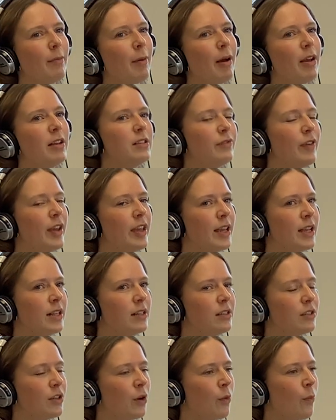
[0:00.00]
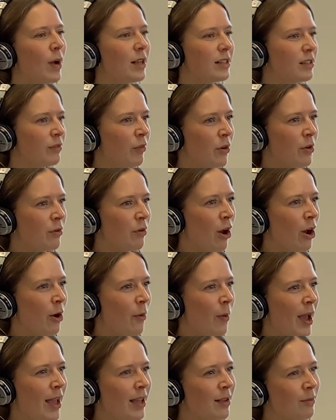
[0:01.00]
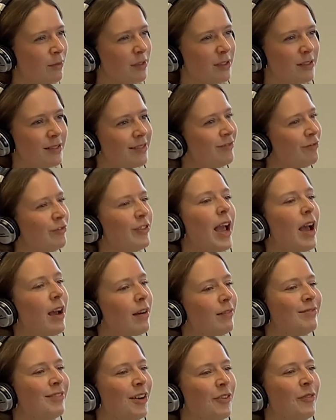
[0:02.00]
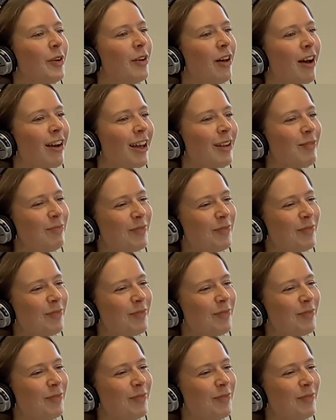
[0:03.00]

about his fake Insta Wazaroon 08 was a real highlight.